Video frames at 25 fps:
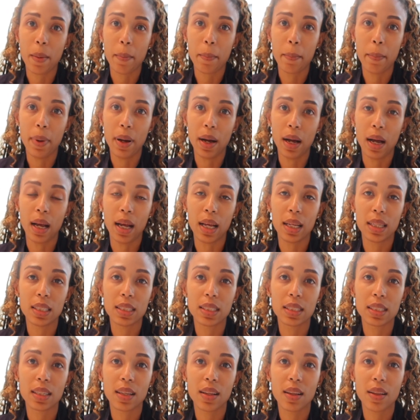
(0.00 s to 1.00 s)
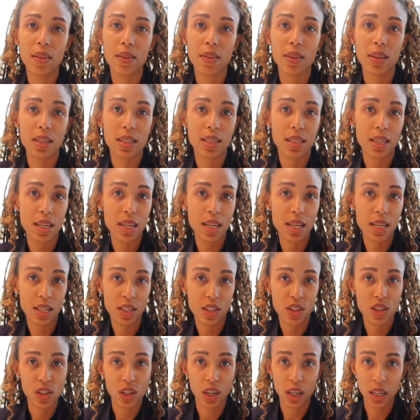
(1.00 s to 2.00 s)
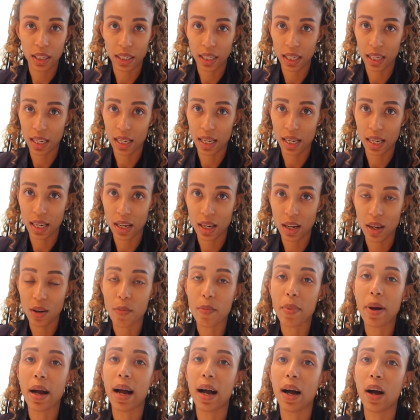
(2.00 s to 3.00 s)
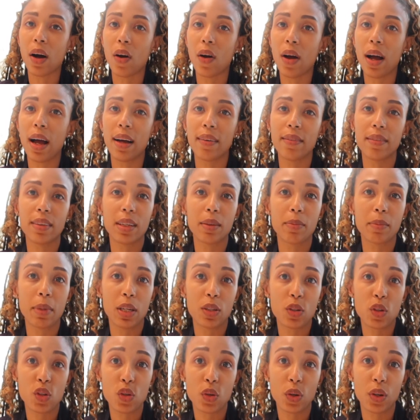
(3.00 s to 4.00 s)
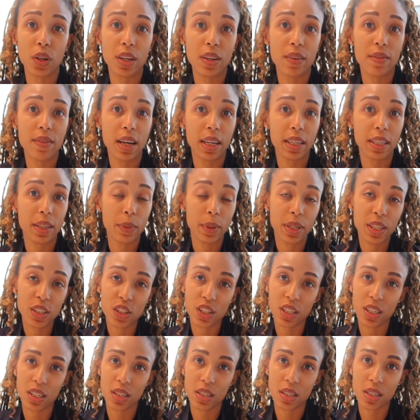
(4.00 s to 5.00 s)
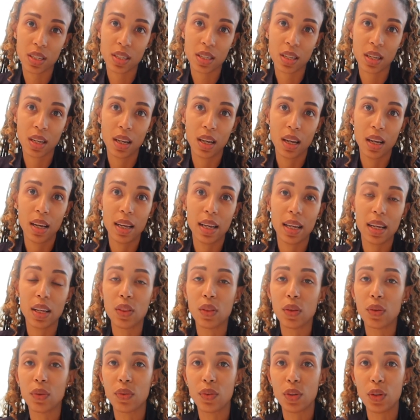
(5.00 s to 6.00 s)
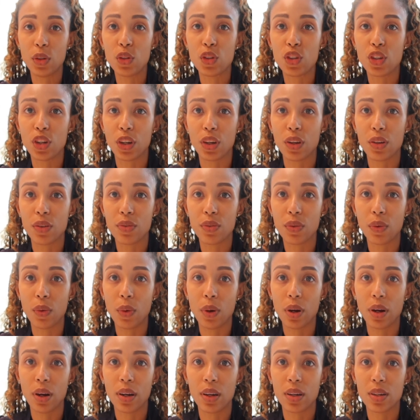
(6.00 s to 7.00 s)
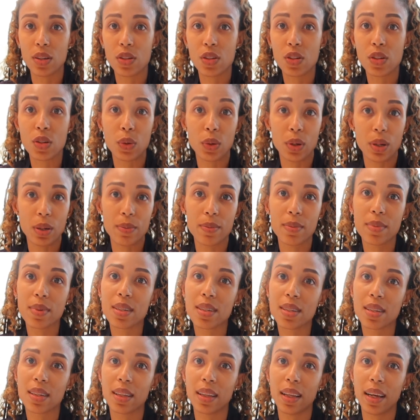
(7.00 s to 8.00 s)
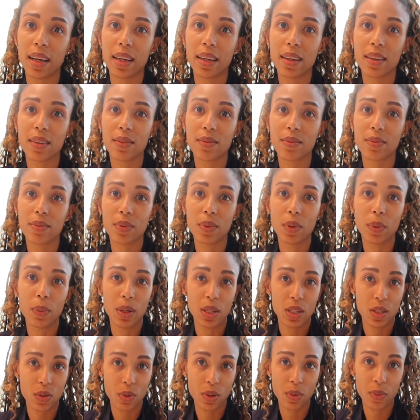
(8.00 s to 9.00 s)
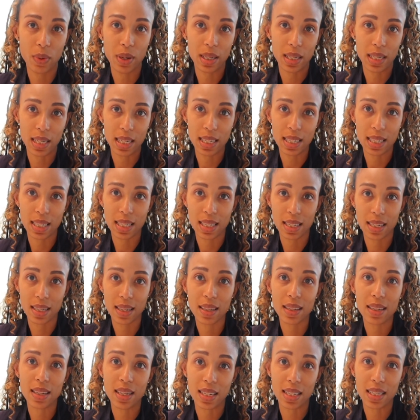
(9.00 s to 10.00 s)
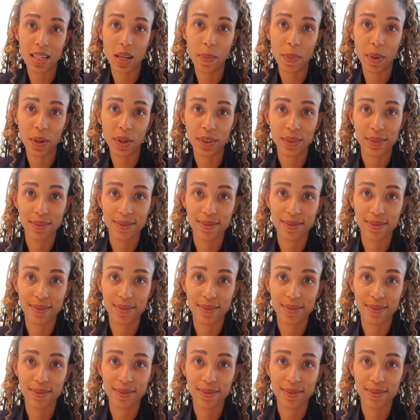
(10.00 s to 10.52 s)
But the city is talking about having mandatory evacuations in the future for storms like the ones we witnessed this summer.